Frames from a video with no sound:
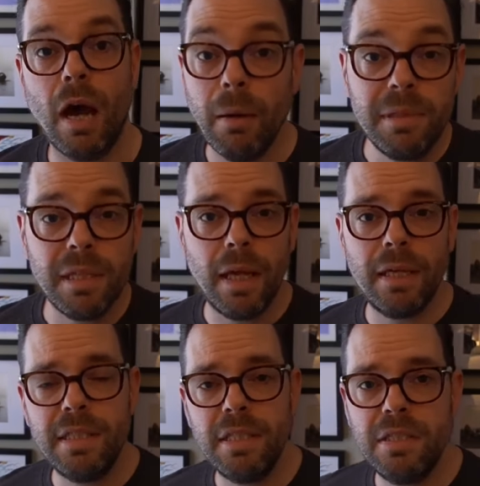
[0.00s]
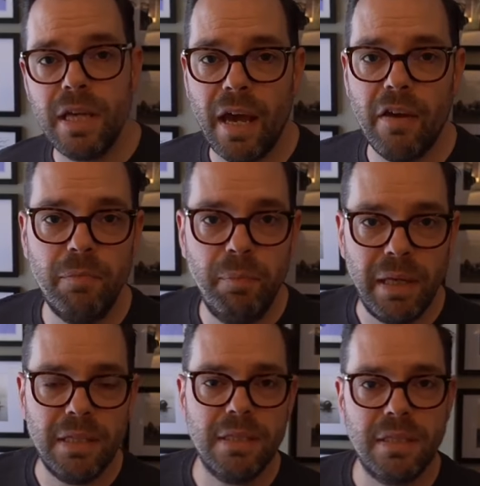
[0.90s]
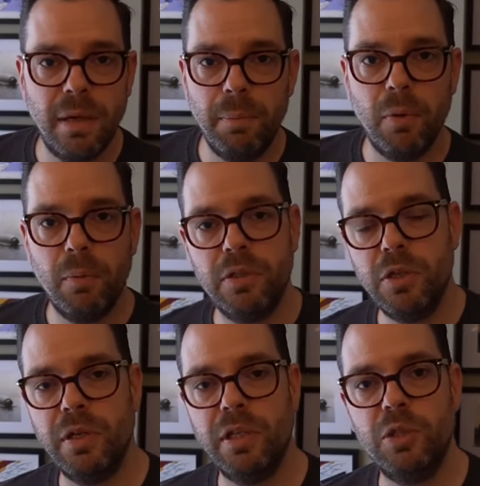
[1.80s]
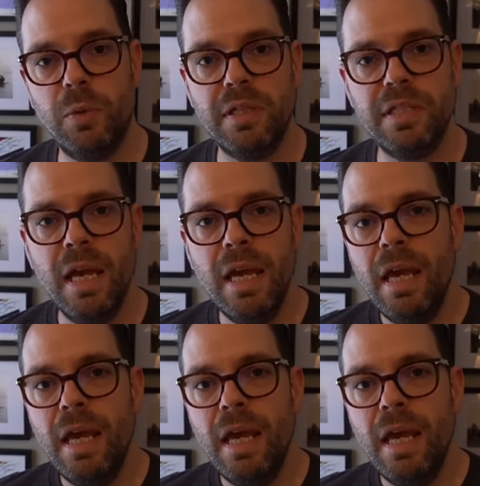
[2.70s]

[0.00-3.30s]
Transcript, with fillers: I'm delighted to have Ben Skipper returning to us,